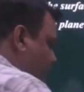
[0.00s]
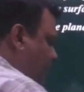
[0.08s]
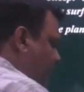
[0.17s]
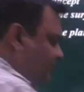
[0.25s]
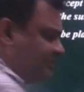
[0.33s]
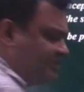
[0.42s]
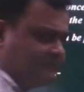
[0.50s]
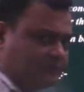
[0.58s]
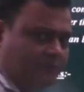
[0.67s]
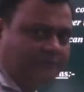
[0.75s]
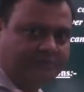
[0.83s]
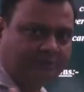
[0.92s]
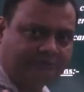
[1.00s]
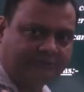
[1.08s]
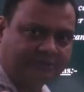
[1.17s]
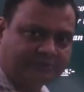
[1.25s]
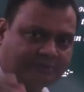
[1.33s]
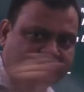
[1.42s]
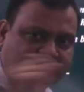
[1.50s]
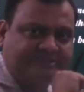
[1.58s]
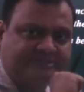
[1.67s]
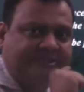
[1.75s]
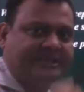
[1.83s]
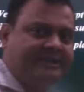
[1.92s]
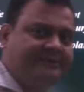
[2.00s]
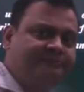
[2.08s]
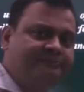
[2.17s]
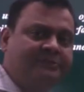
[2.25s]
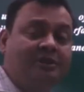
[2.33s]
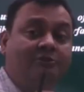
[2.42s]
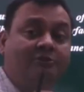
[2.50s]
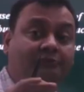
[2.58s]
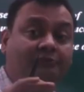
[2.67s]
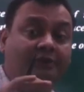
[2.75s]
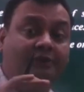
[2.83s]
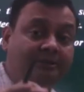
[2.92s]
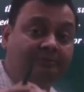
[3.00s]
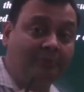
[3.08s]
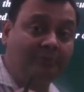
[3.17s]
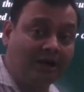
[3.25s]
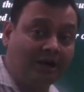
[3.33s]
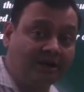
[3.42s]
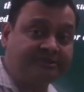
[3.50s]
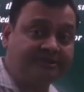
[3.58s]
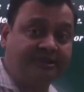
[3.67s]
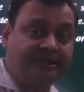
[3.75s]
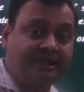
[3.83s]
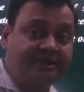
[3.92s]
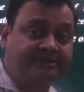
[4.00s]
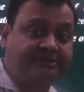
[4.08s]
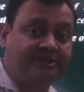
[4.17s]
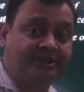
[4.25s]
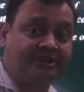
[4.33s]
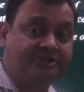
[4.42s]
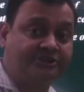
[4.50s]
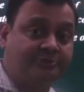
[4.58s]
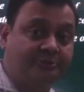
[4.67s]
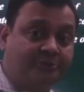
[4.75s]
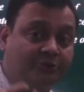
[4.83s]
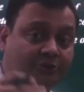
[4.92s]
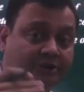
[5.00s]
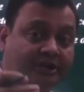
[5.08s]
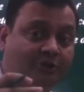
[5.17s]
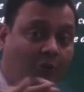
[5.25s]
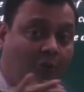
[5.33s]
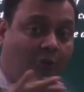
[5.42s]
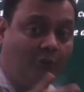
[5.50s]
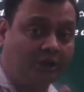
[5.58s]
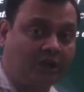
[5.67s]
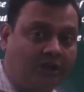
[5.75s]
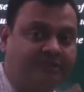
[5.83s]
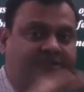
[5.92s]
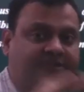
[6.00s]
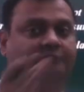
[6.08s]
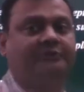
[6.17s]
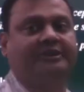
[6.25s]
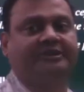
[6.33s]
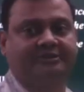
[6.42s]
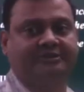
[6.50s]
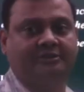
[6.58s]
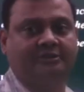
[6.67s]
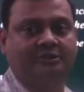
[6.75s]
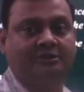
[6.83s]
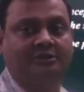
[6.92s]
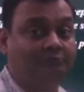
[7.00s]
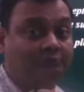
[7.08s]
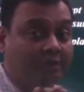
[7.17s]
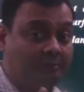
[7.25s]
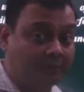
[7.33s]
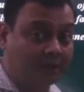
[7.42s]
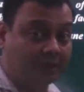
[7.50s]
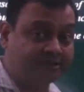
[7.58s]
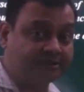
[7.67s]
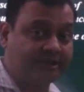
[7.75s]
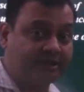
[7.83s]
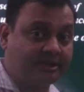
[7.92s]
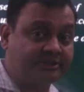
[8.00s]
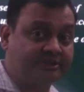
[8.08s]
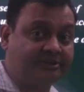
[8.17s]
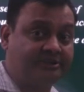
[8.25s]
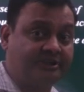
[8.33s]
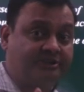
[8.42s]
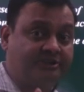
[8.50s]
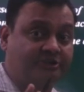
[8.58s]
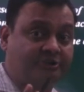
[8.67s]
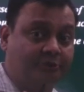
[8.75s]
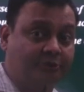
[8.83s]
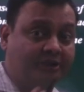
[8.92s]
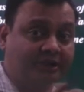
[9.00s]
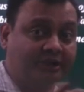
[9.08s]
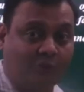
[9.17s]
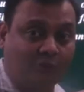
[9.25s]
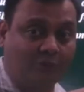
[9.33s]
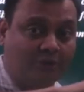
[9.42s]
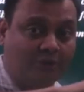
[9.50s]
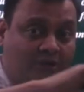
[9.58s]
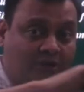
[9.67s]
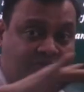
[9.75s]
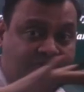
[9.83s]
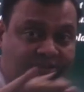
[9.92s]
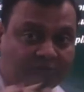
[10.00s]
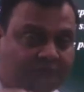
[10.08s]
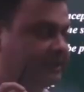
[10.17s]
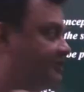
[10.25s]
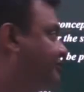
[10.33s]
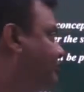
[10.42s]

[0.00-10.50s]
concept of surface mass density when the mass is distributed over a surface. When a mass is distributed over a surface,